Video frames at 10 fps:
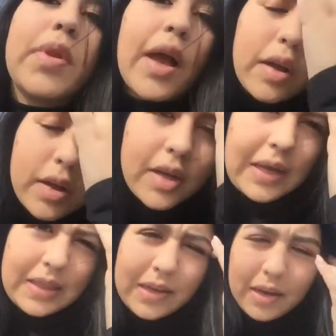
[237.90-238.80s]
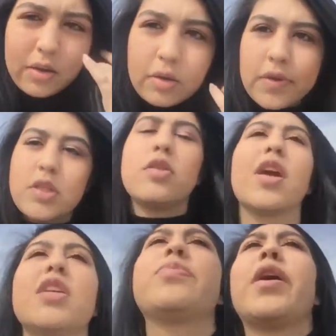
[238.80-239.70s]
black on it I think I don't know if I showed
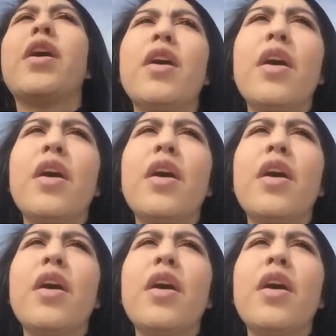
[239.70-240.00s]
you guys but